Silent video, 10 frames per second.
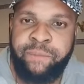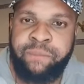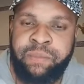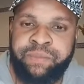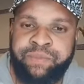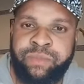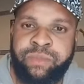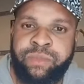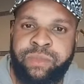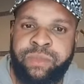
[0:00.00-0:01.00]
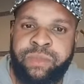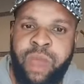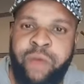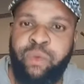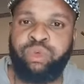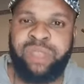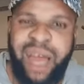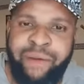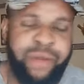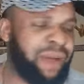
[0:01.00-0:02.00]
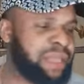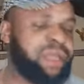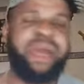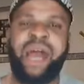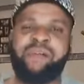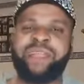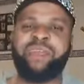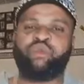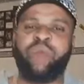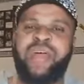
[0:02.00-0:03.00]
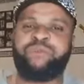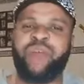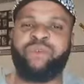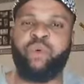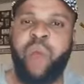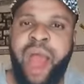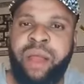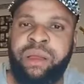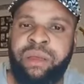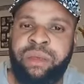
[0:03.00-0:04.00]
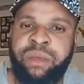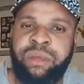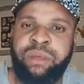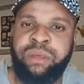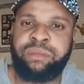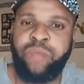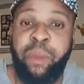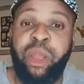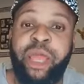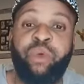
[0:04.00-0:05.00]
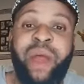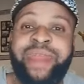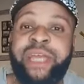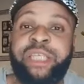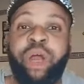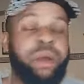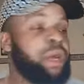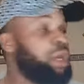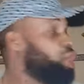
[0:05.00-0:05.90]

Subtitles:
kwera fwa. Oh, Dave money. I want to kwera fwa wa. No, no, you want to raise your